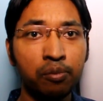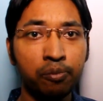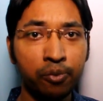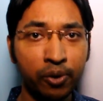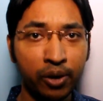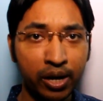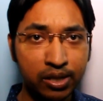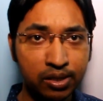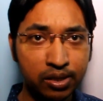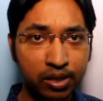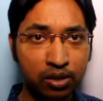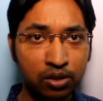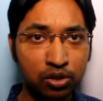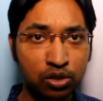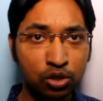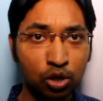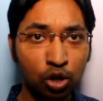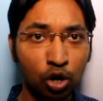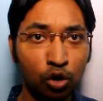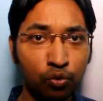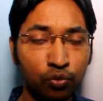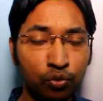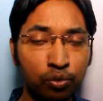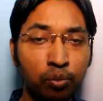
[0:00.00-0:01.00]
presence
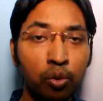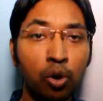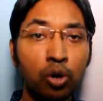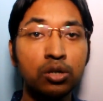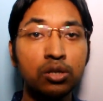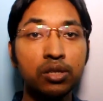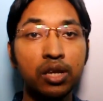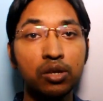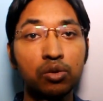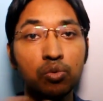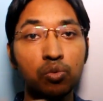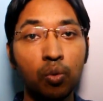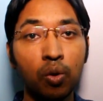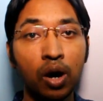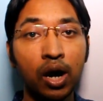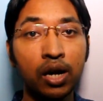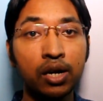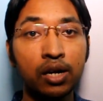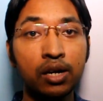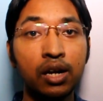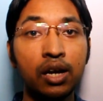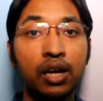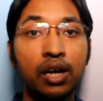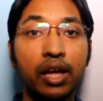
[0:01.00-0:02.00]
of more than
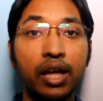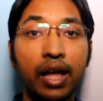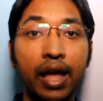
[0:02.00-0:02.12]
one